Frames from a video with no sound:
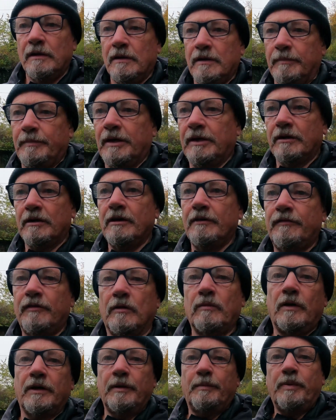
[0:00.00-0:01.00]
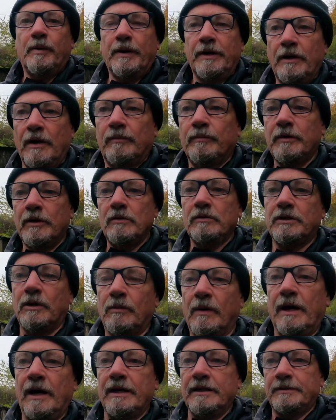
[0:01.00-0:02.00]
And be careful what you're putting on
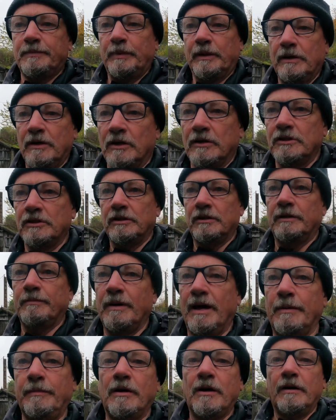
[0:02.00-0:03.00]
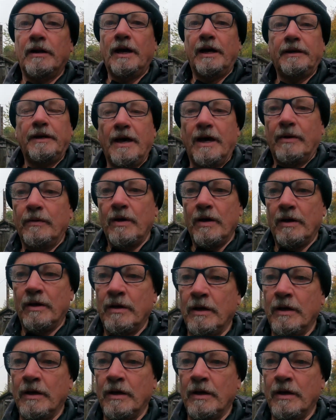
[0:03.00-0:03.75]
music-wise, because it might be alright now,